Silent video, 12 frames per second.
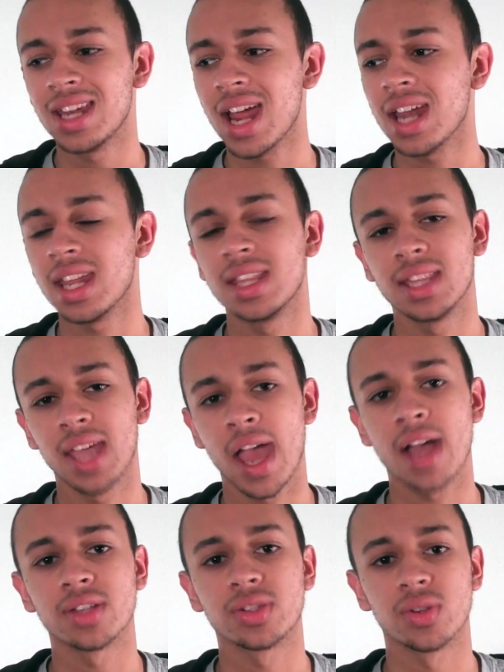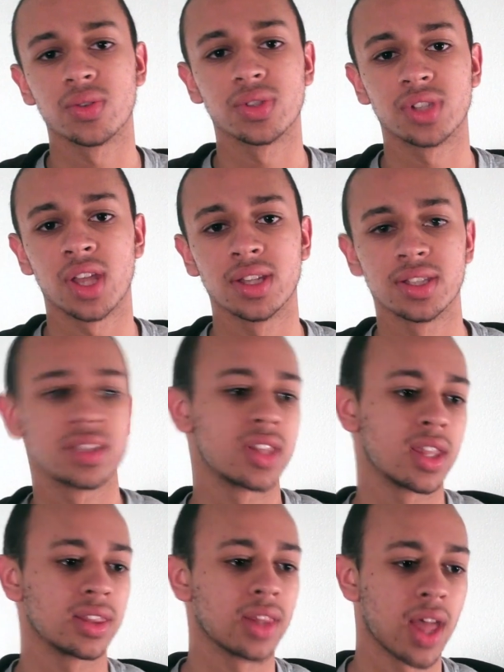Not in the asshole sense
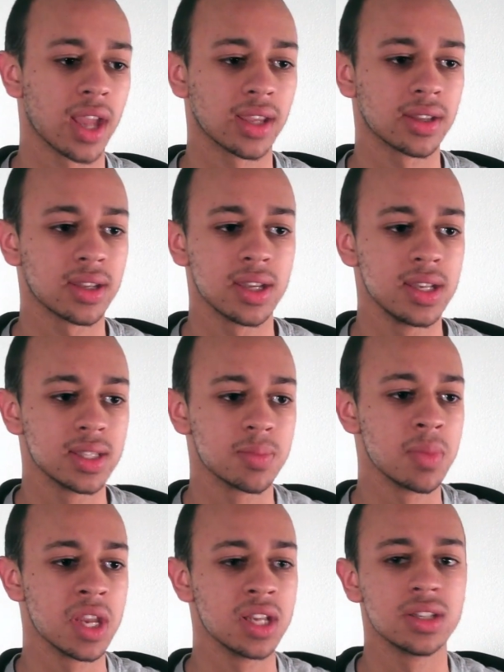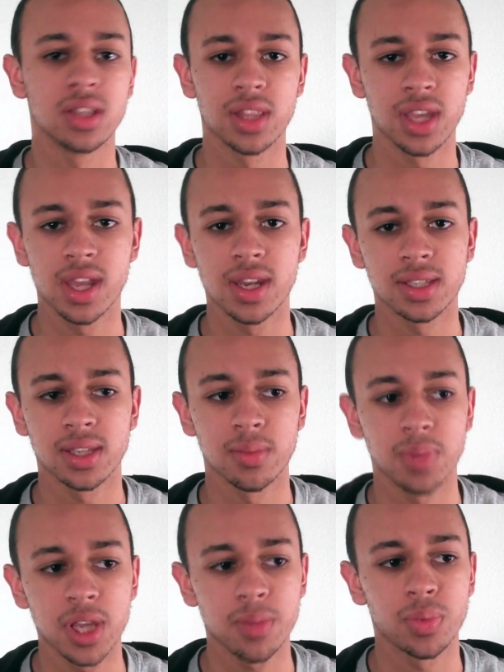that, like, he's mean to the innocent
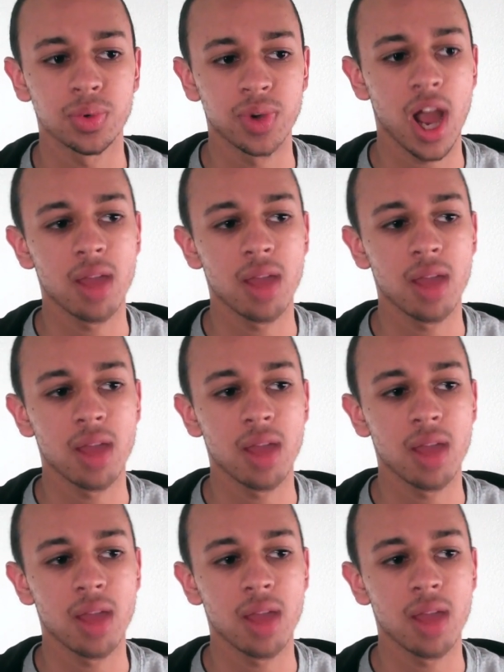people.